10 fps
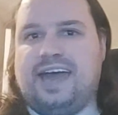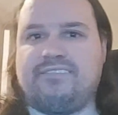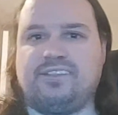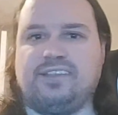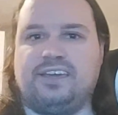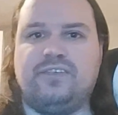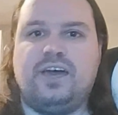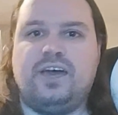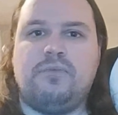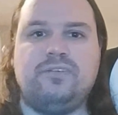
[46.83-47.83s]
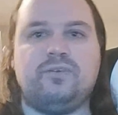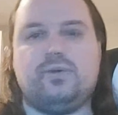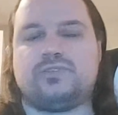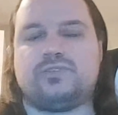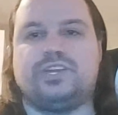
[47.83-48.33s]
We don't know
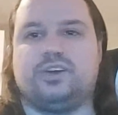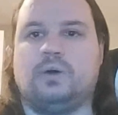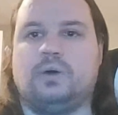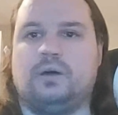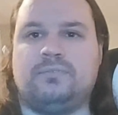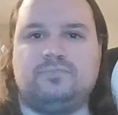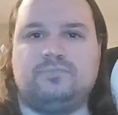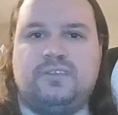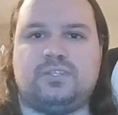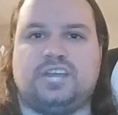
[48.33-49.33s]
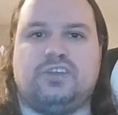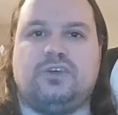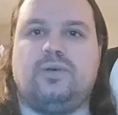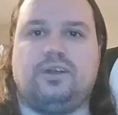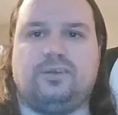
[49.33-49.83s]
when, but
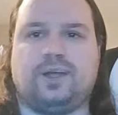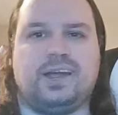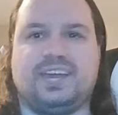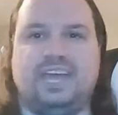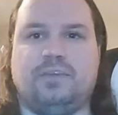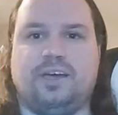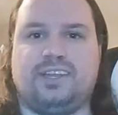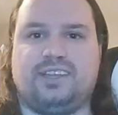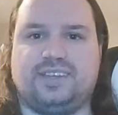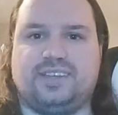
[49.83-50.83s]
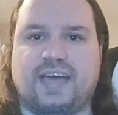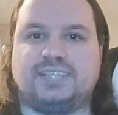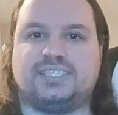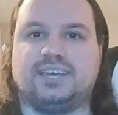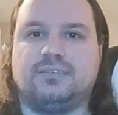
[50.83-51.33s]
um, it looks like he is
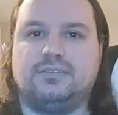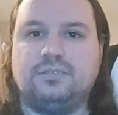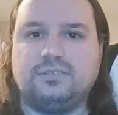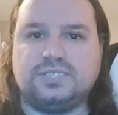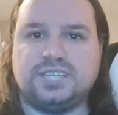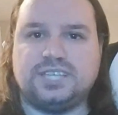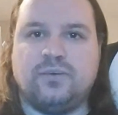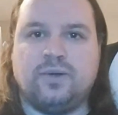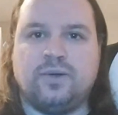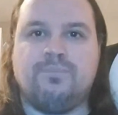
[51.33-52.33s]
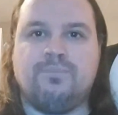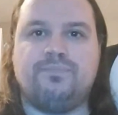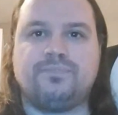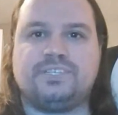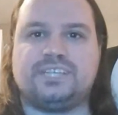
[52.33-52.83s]
doing his
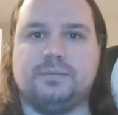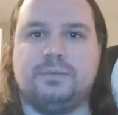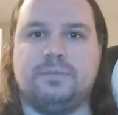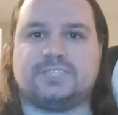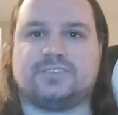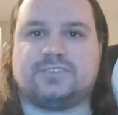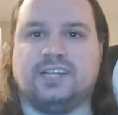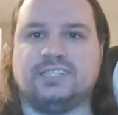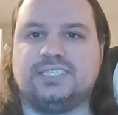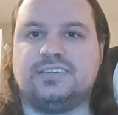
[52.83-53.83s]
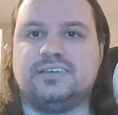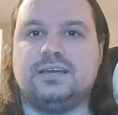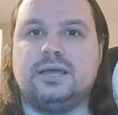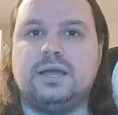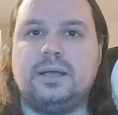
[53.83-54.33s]
best to find
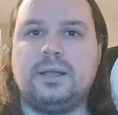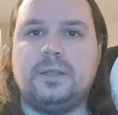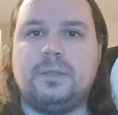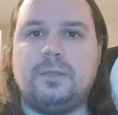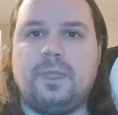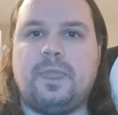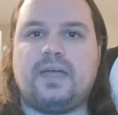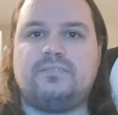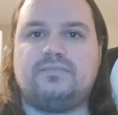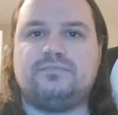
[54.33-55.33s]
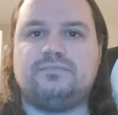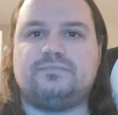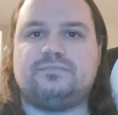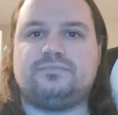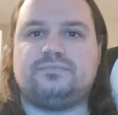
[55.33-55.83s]
employment or as best as he
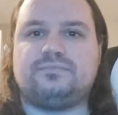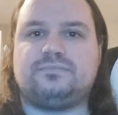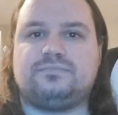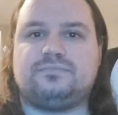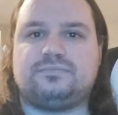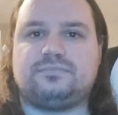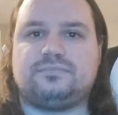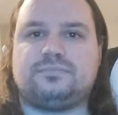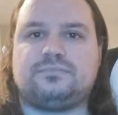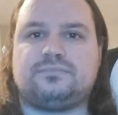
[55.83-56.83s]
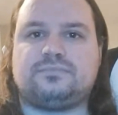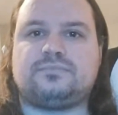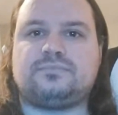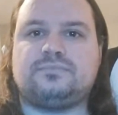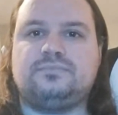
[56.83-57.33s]
can, anyways,
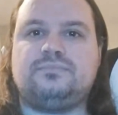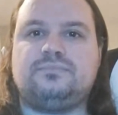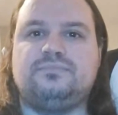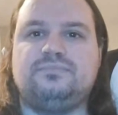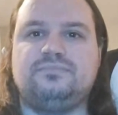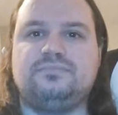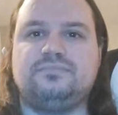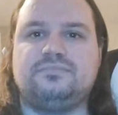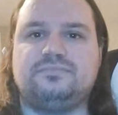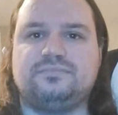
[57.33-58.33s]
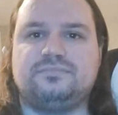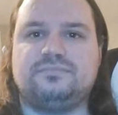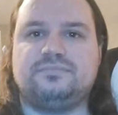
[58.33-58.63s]
but staying in